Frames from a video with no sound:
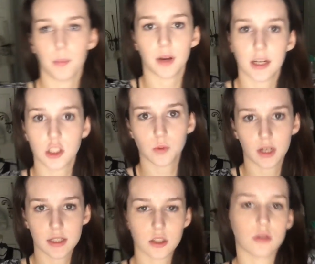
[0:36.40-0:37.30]
but I just
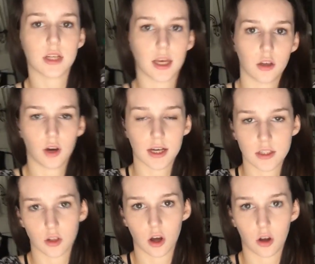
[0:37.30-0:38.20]
wanted to take you
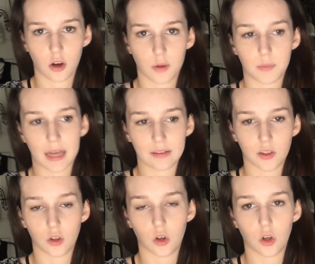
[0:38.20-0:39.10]
guys along on my
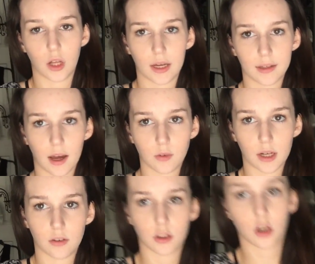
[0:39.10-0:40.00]
little
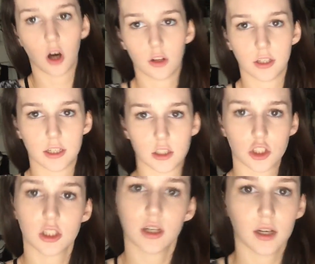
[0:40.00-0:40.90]
countdown to
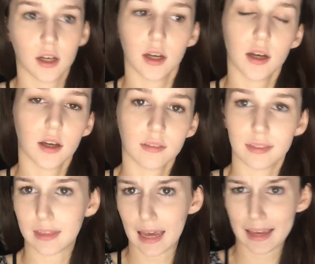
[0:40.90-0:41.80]
college
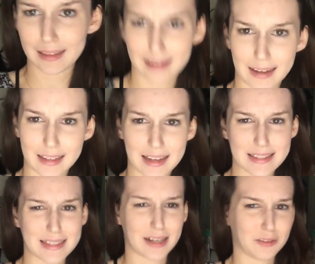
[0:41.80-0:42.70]
thing, I
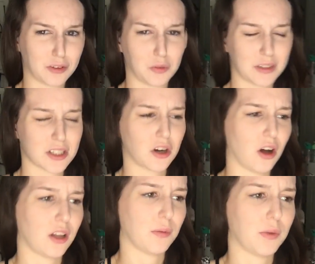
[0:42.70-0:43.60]
guess. I don't know what to
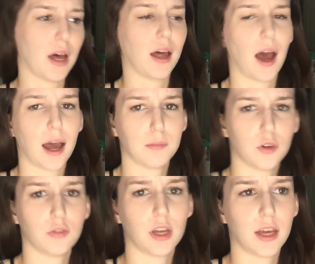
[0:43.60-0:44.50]
call it, but I
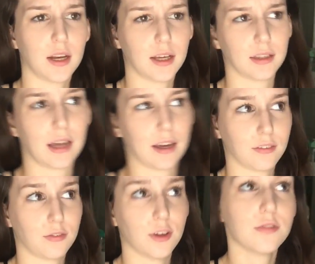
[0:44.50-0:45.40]
move in like
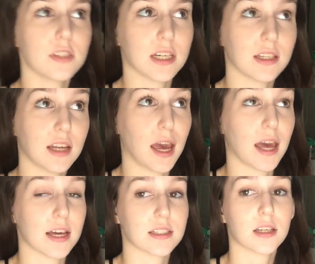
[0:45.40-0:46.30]
15
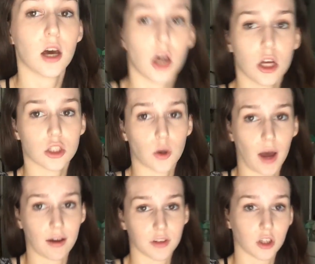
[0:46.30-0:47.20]
days, so I
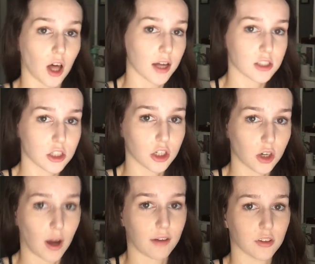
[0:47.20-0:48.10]
have a lot to
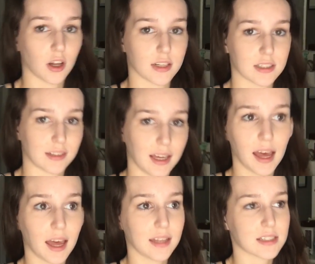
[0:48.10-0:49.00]
do. I have a lot to
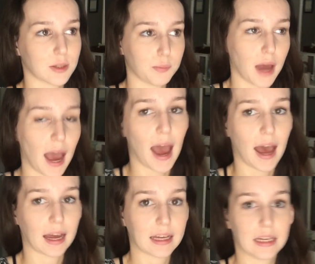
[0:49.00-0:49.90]
get, to
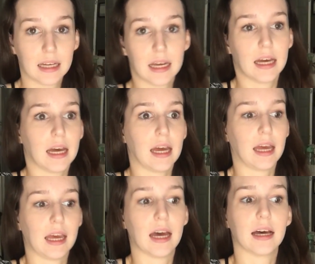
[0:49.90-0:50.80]
pack,
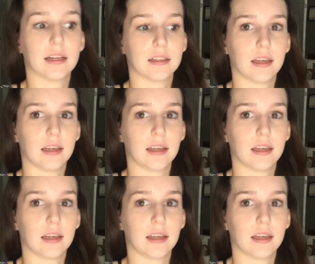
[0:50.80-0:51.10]
and